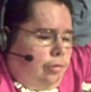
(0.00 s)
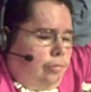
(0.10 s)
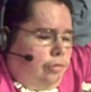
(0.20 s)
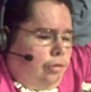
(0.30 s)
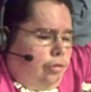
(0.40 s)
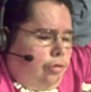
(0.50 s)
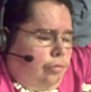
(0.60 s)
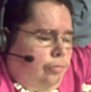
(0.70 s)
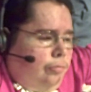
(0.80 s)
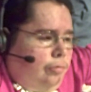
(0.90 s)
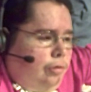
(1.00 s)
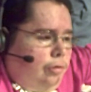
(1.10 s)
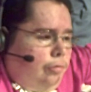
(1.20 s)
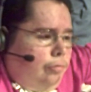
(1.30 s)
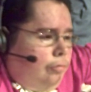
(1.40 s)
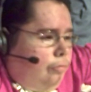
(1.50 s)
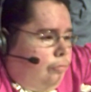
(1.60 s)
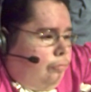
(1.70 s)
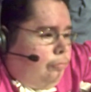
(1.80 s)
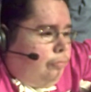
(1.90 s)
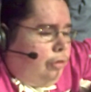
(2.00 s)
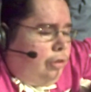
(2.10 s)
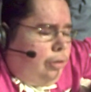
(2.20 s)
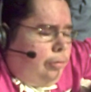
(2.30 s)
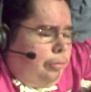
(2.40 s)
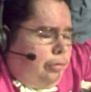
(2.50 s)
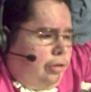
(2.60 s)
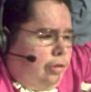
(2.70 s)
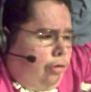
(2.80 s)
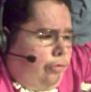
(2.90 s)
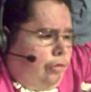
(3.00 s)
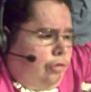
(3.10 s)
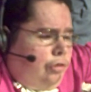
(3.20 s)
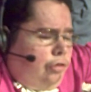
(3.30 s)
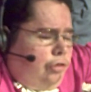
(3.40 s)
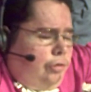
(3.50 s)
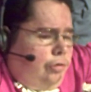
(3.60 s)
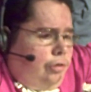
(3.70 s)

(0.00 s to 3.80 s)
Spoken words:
choose who for the WWE Universe to choose